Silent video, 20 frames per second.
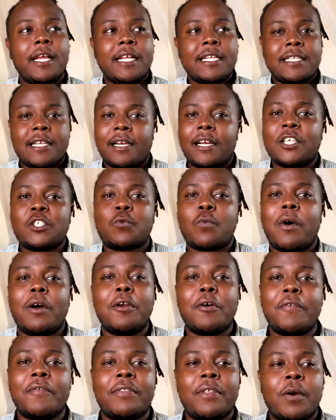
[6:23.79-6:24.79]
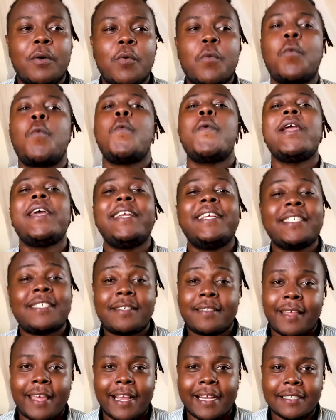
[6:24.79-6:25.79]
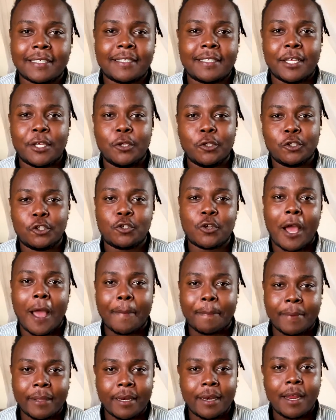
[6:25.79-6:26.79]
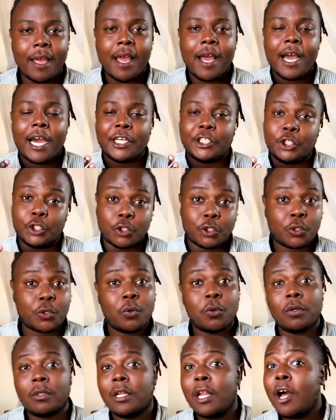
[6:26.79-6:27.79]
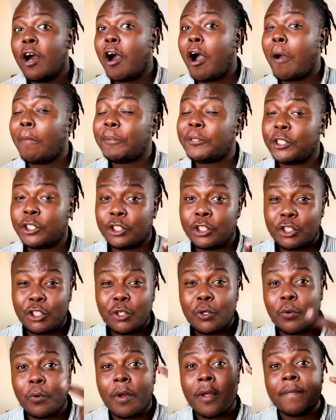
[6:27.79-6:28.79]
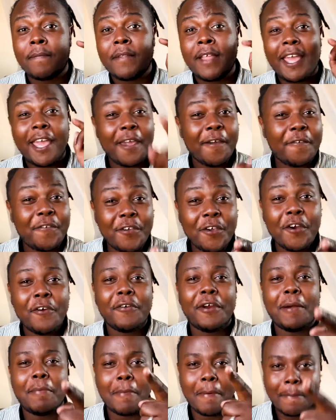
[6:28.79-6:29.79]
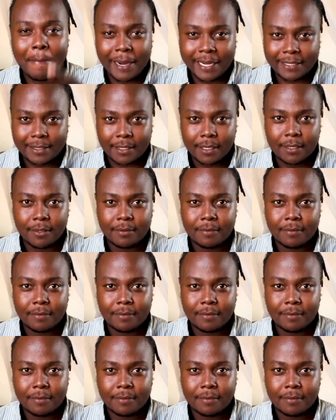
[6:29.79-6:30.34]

tell us one of the weirdest things that used to happen at your school option two if you're in mombasa